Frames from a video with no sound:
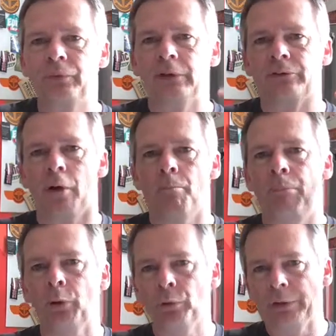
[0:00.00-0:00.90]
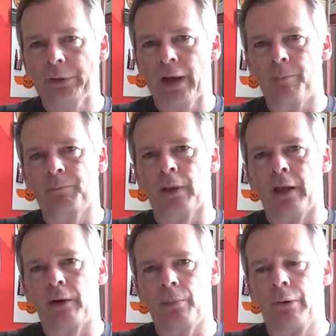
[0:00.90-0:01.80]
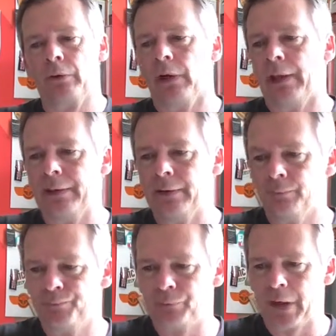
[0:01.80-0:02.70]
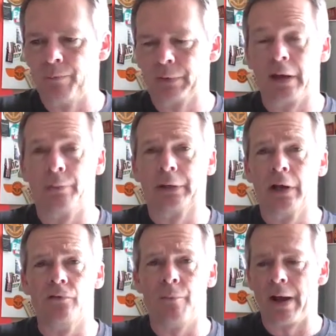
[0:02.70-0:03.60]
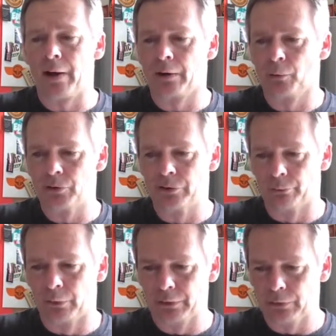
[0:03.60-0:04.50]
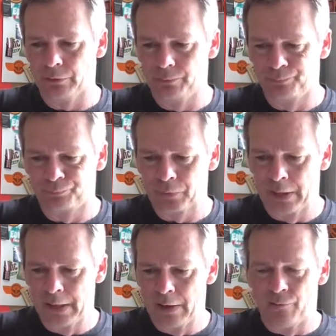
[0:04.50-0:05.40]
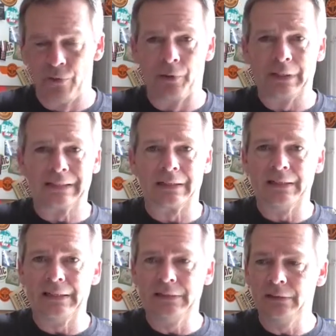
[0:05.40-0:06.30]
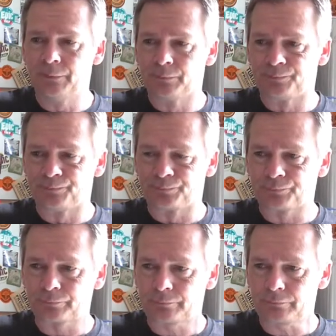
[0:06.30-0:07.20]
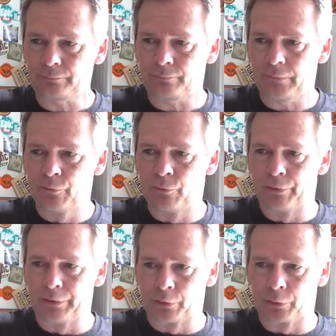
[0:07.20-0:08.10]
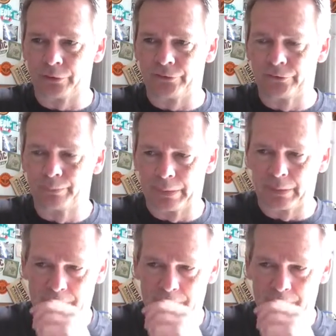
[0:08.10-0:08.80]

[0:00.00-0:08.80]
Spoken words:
it's not building up layer upon layer and becoming overpowering, which is really good. Very clean, very crisp,